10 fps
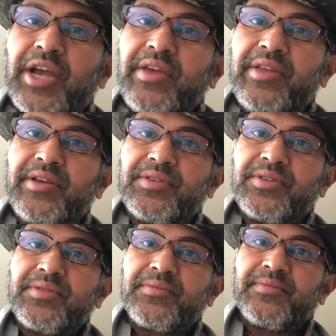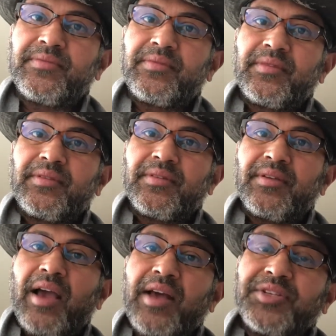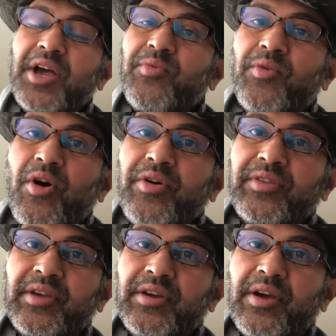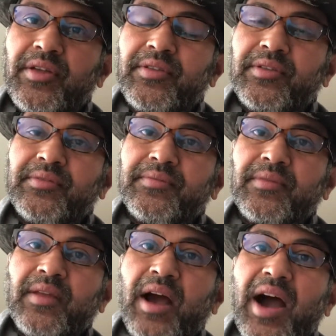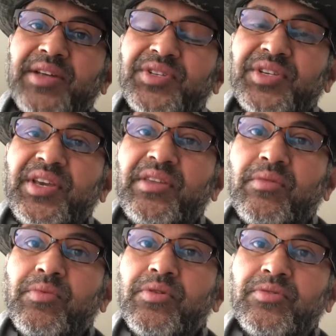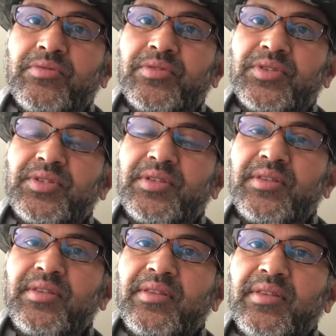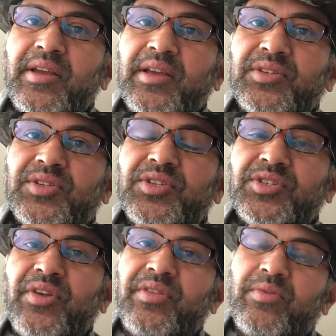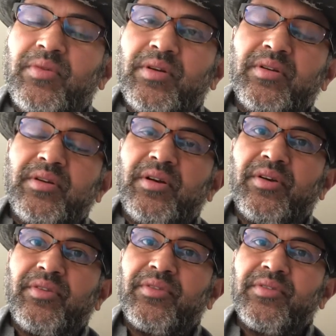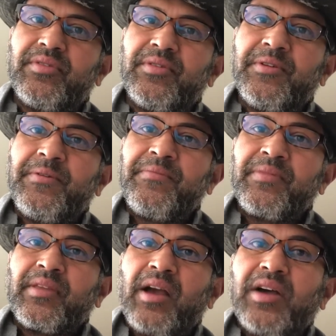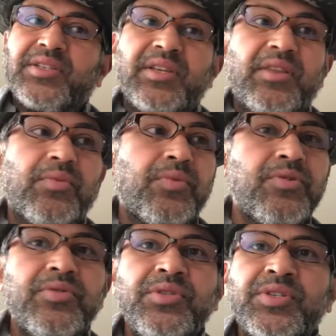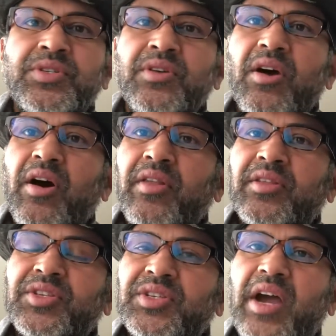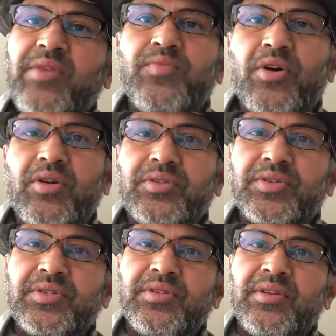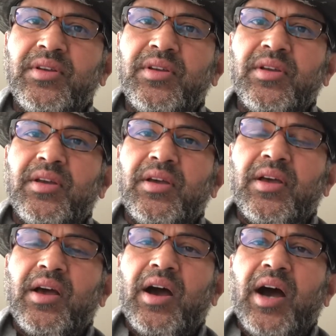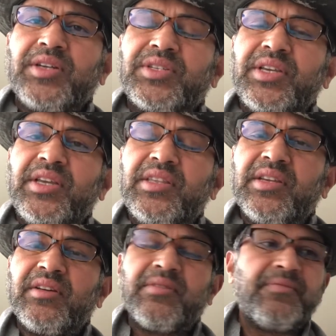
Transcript: this. As I walk the earth, I see the wounds that exist on the earth. I see the wounds on the sidewalks. I see the